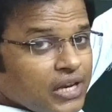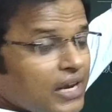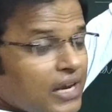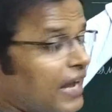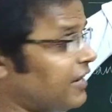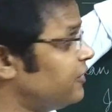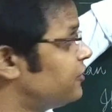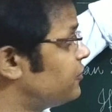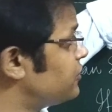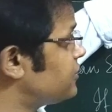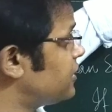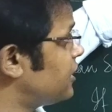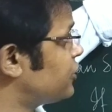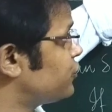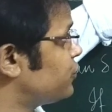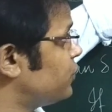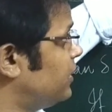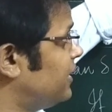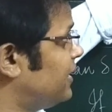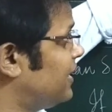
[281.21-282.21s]
light rays
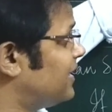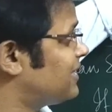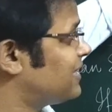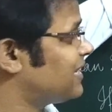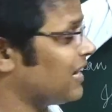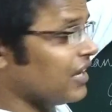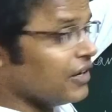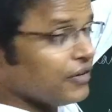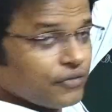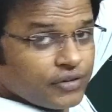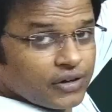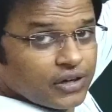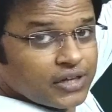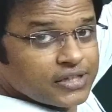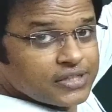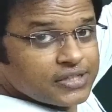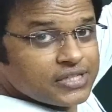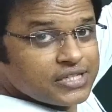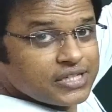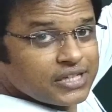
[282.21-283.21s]
actually get
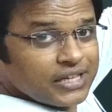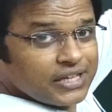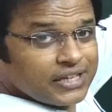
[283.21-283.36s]
converged